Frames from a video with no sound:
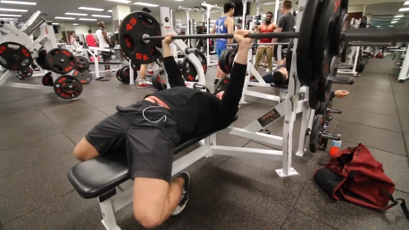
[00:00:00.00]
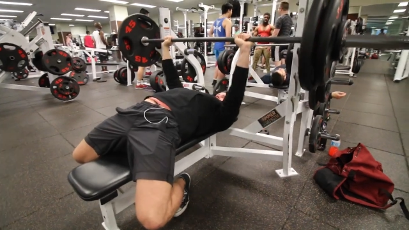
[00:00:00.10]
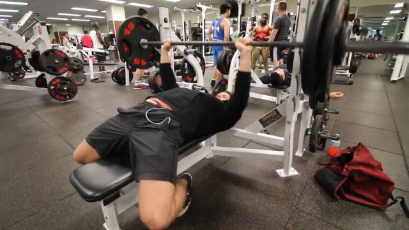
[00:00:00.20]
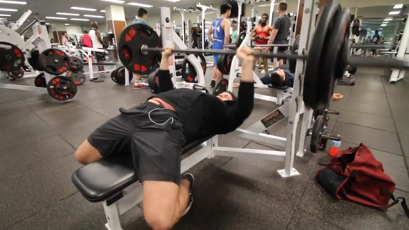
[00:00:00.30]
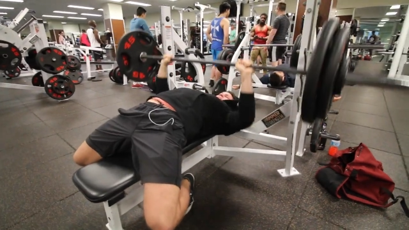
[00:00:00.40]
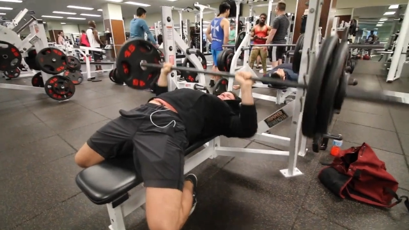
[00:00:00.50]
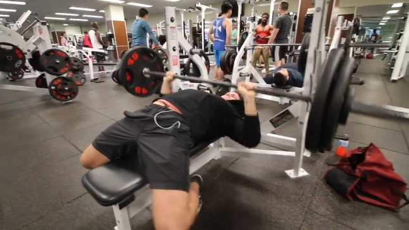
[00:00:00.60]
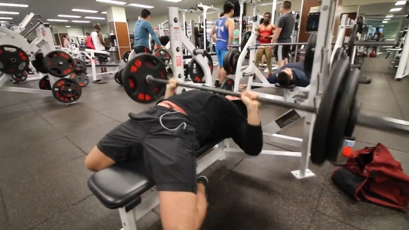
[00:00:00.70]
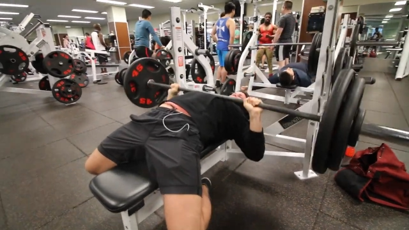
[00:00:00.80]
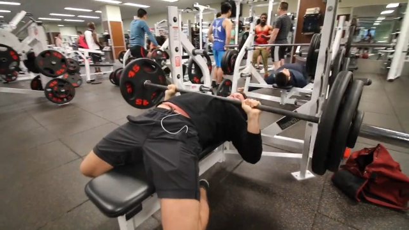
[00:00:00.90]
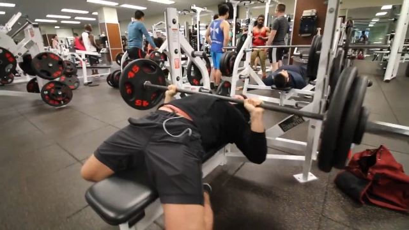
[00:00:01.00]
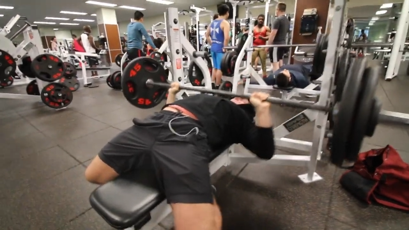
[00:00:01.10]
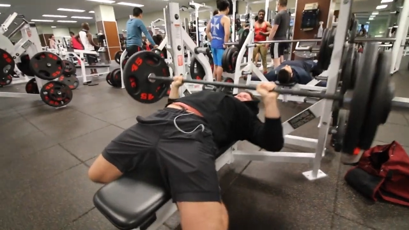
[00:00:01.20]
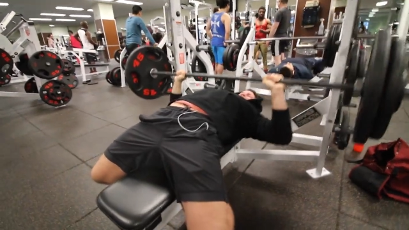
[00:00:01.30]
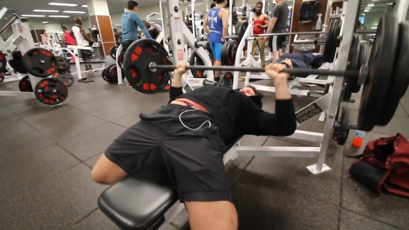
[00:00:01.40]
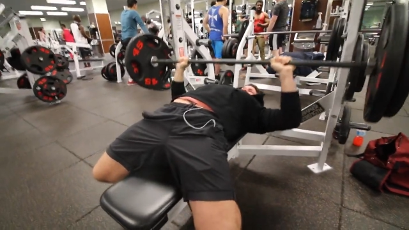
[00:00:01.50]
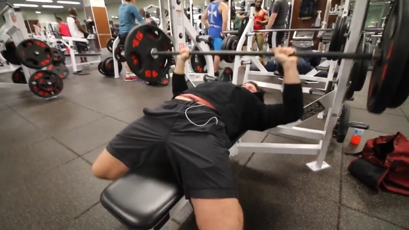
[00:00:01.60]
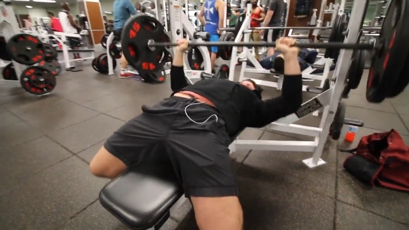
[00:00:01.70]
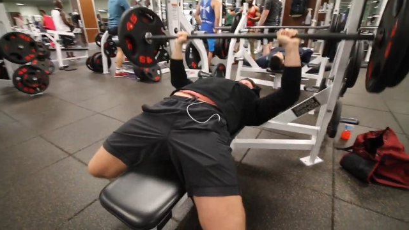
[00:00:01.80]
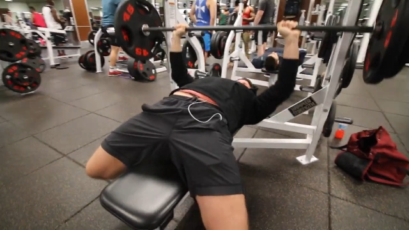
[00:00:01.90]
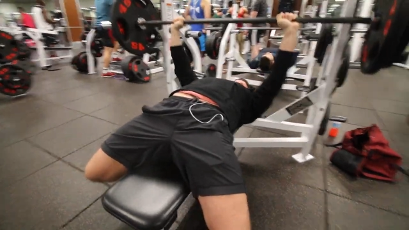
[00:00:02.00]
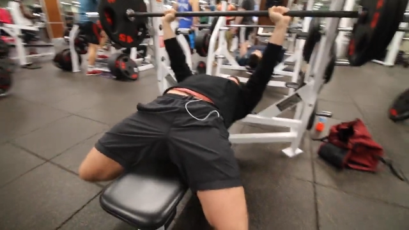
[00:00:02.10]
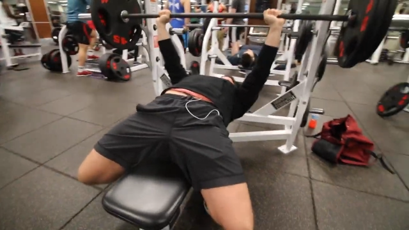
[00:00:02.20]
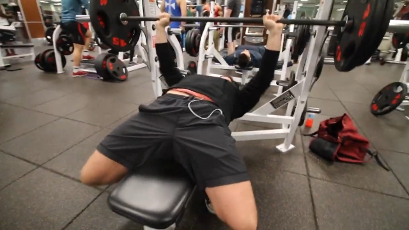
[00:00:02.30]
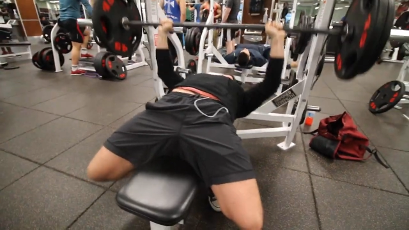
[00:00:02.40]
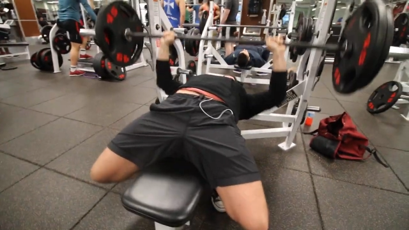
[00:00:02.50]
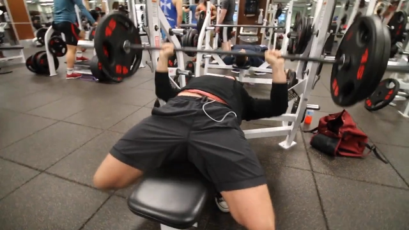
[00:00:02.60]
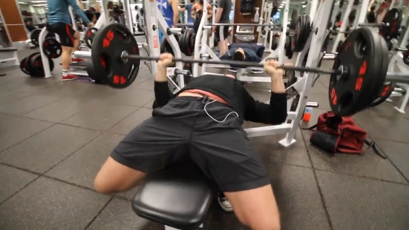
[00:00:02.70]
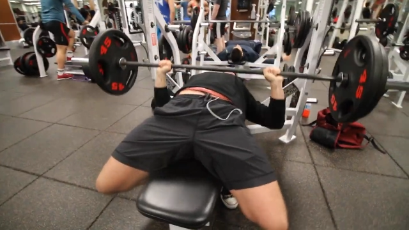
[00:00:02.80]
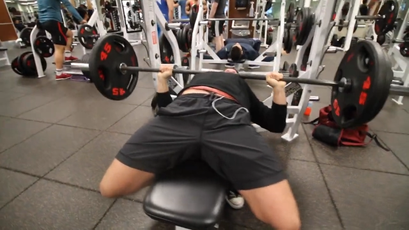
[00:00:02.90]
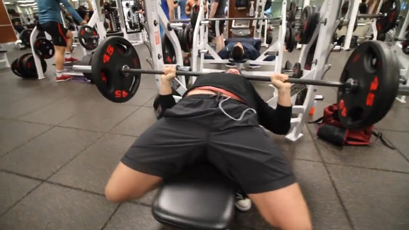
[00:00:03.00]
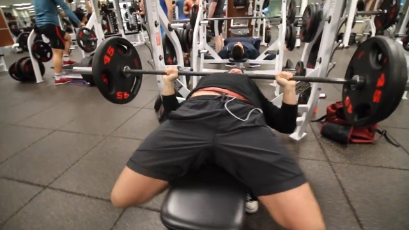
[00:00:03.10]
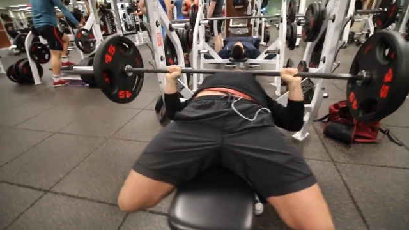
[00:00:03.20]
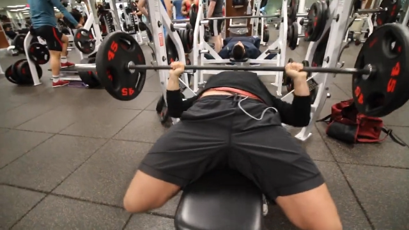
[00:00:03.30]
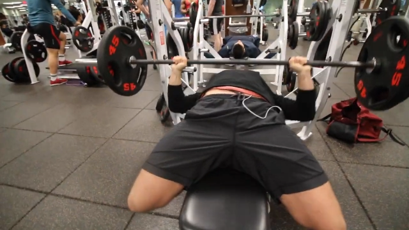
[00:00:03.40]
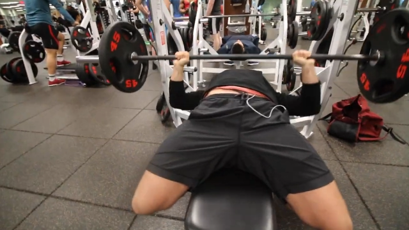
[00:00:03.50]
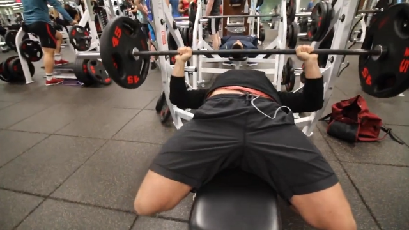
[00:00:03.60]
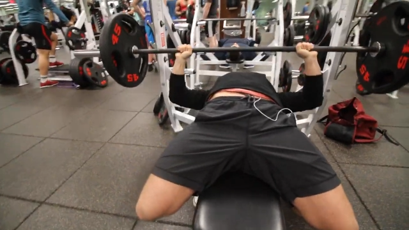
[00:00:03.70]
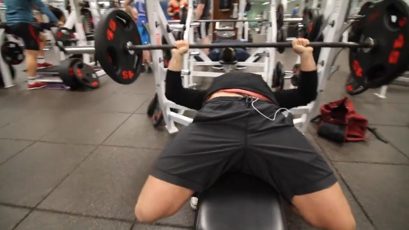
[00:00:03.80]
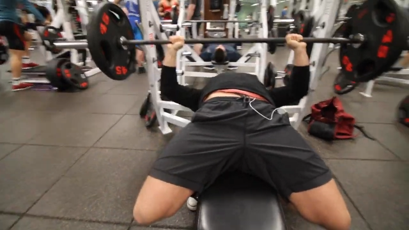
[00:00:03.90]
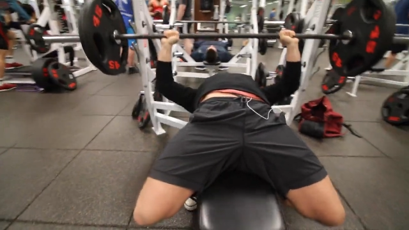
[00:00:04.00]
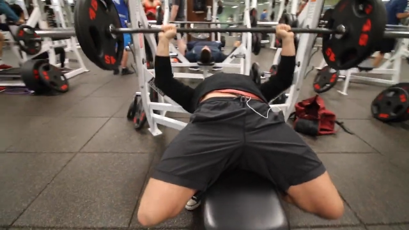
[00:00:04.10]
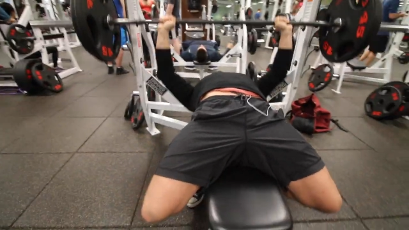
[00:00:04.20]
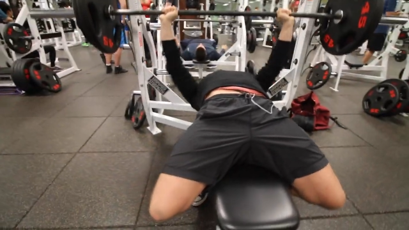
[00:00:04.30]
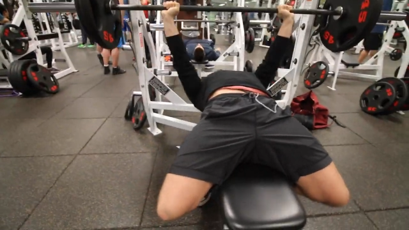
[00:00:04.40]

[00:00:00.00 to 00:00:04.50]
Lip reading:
Nobody's mouth can be seen.